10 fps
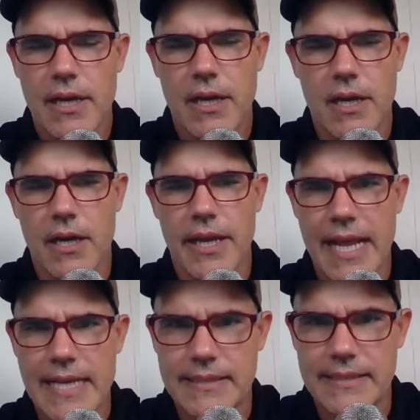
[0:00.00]
it
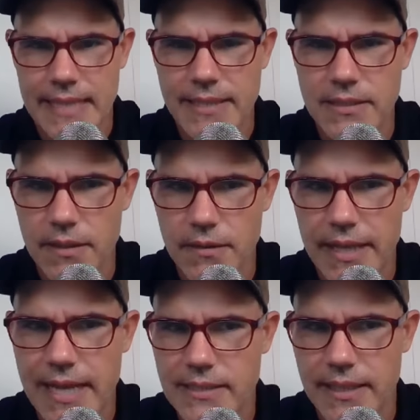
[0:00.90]

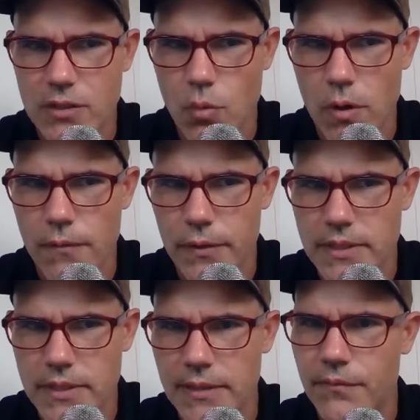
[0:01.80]
has like 12,
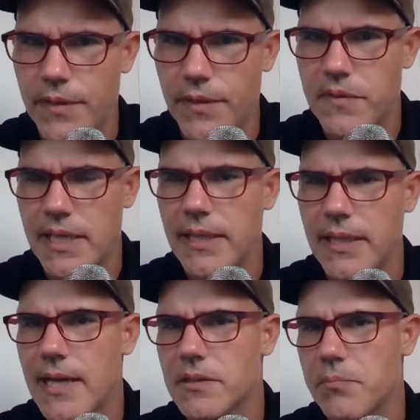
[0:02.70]
13,
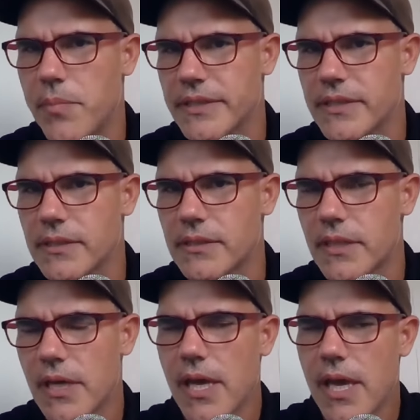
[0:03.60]
15,000 buses.
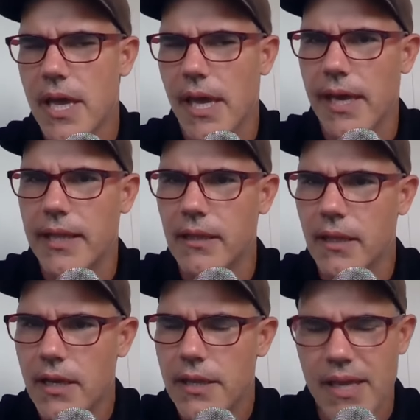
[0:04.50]
And
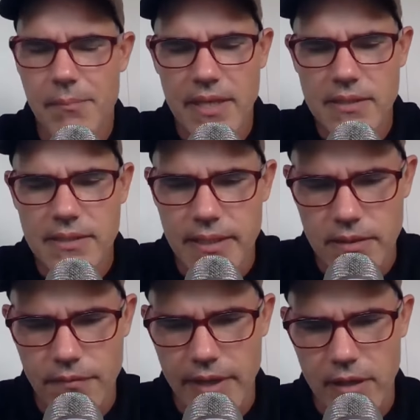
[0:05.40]
that means they're
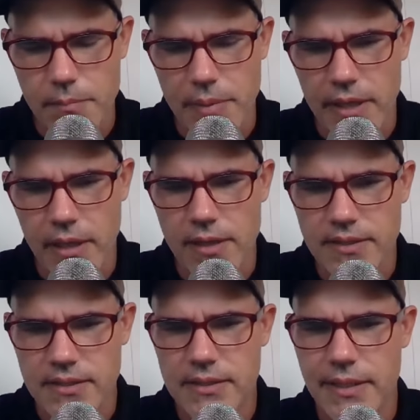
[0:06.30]
developing a
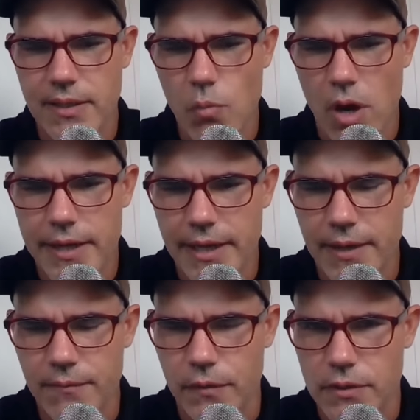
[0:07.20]
citywide
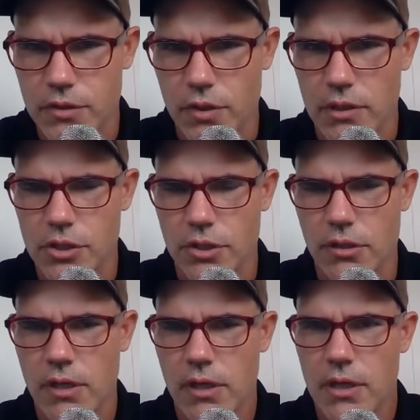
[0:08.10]

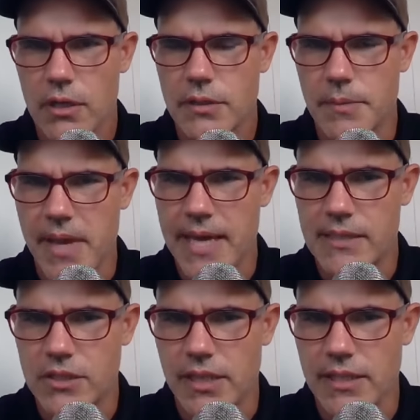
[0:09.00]
infrastructure to
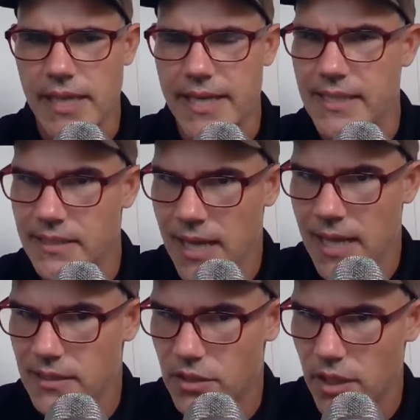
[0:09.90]
manage this. And it's
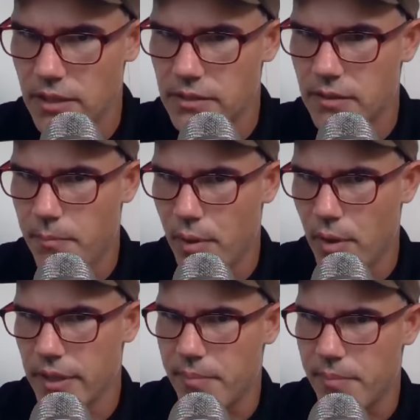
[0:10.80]
not just
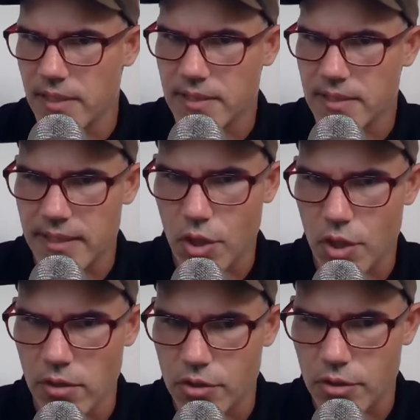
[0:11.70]
putting a bus in
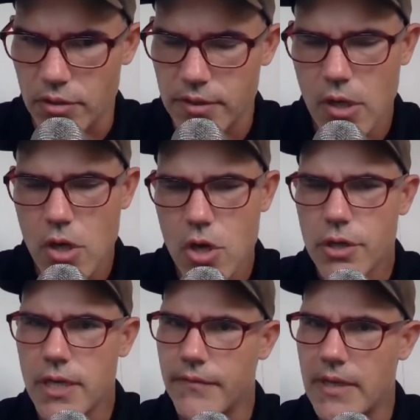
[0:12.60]
chargers.
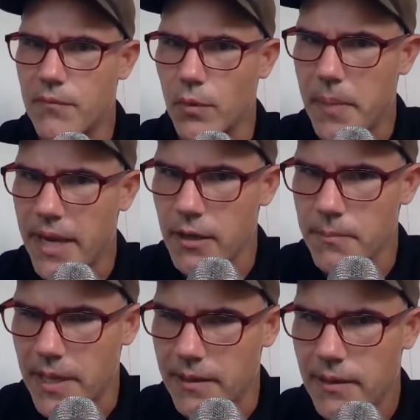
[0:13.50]
You have to have
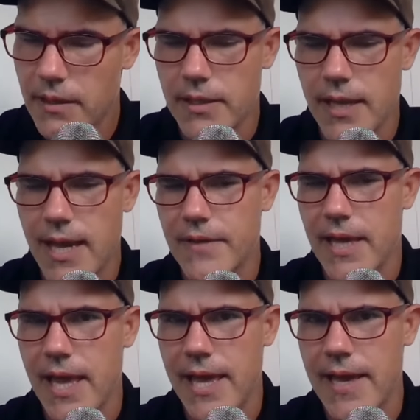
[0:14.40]
repairmen. You have
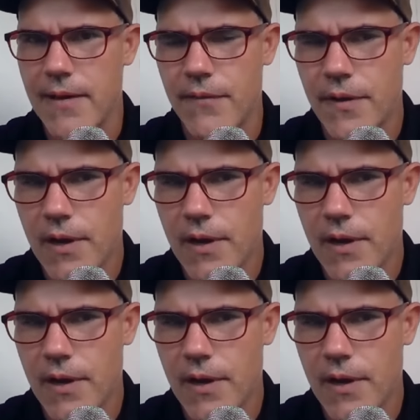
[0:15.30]
to have